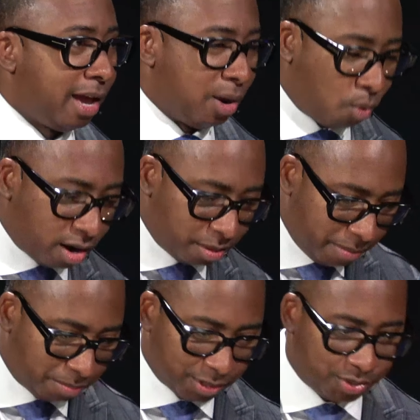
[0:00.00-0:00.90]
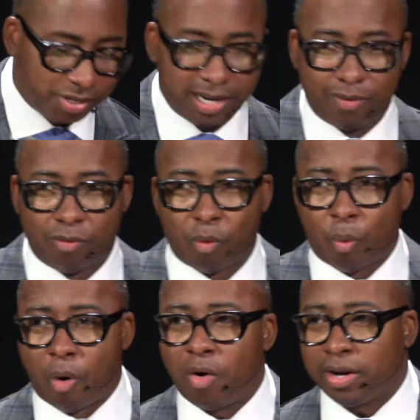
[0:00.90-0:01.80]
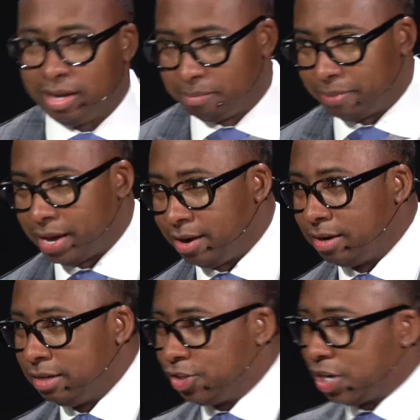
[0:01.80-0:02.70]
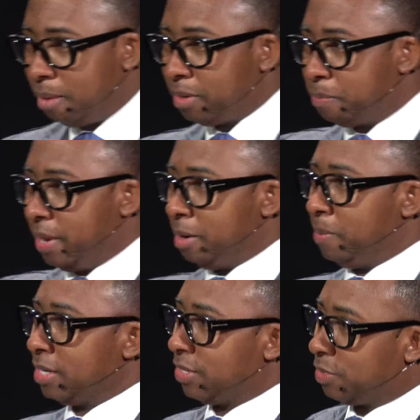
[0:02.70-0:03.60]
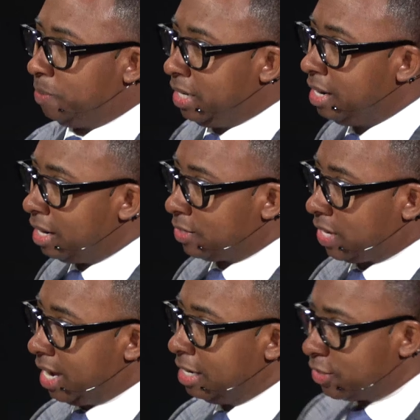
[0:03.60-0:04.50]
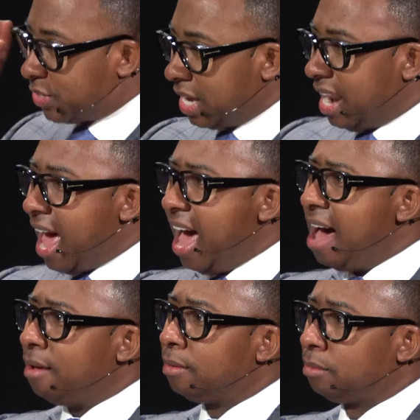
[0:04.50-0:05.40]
And one of the members who didn't want him there jumped up in the business meeting and said, See there?